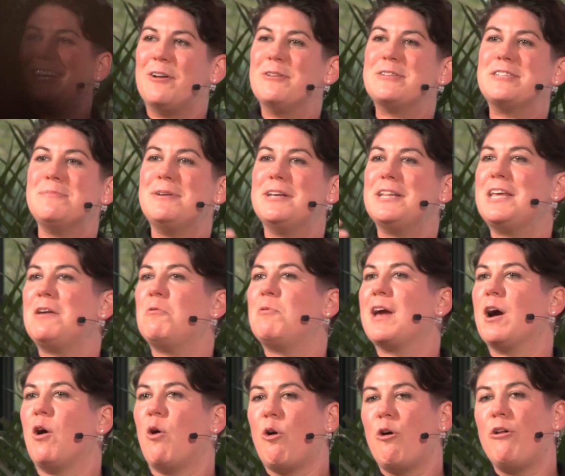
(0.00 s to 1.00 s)
Ultimately, we
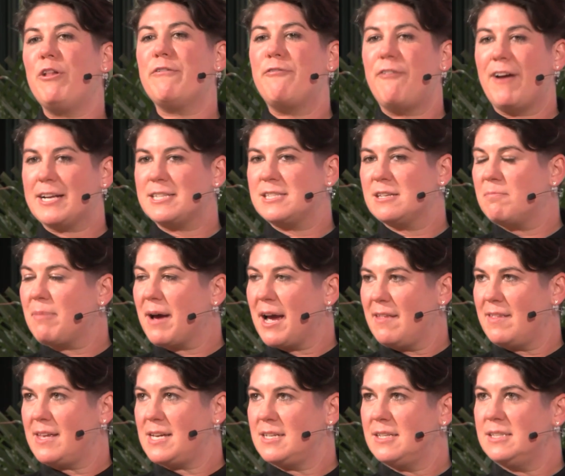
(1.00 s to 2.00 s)
are all affected
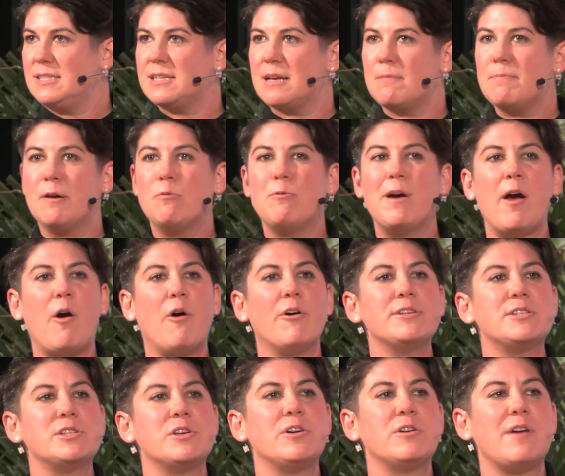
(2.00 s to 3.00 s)
by these, but we're
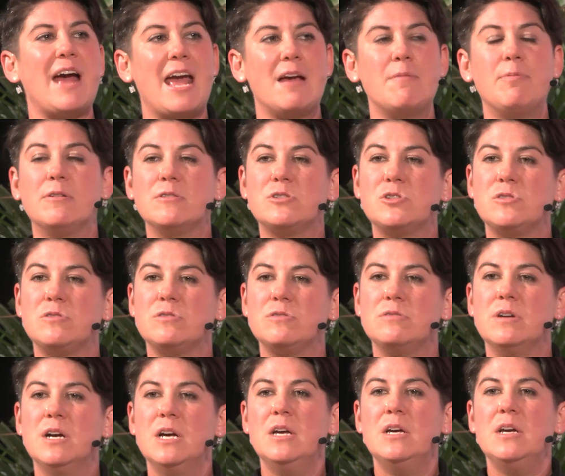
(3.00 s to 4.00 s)
also able
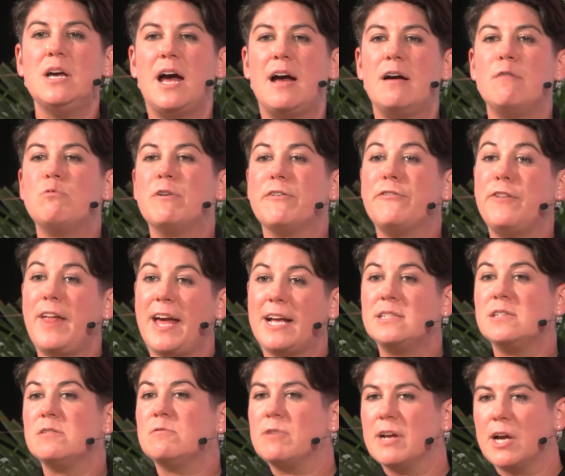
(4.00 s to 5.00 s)
to
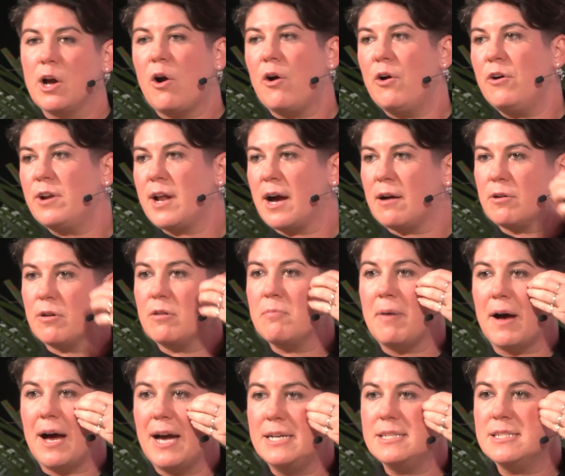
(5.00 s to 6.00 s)
reflect and recode our own
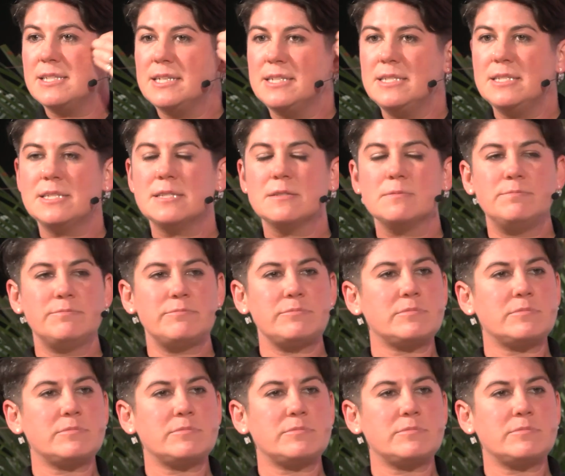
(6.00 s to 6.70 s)
biases.